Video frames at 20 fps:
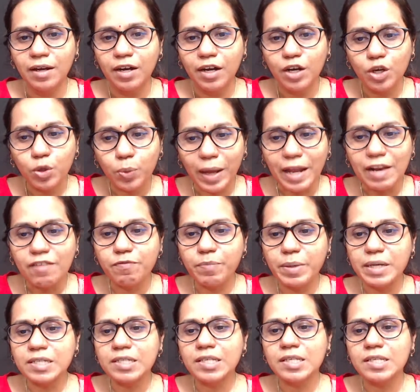12
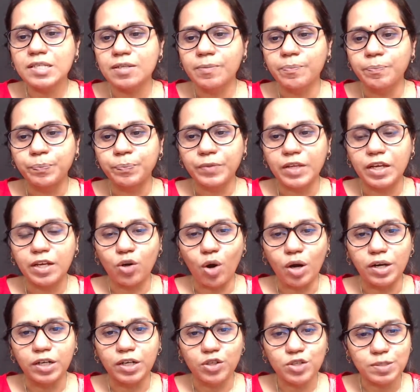bits in order to